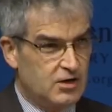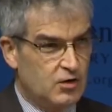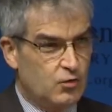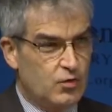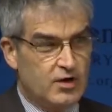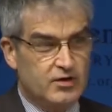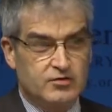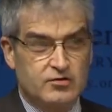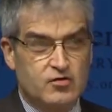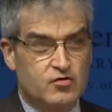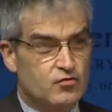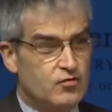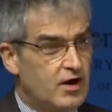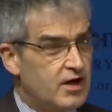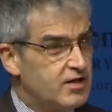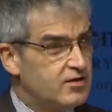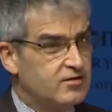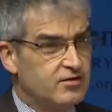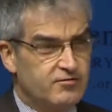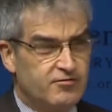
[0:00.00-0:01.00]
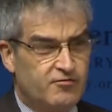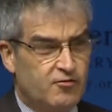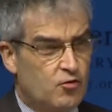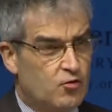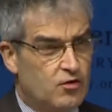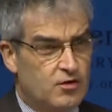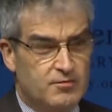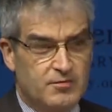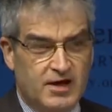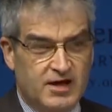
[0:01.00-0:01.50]
Whether it's raising
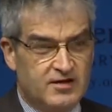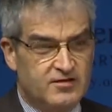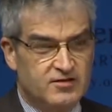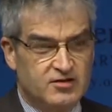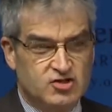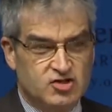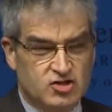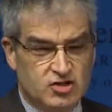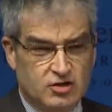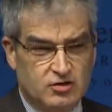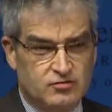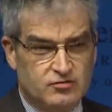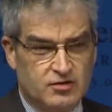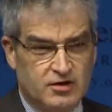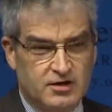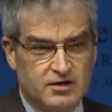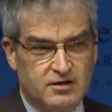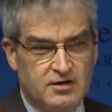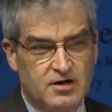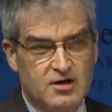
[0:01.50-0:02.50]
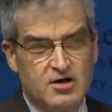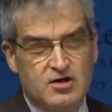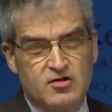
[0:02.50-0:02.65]
four amazing children,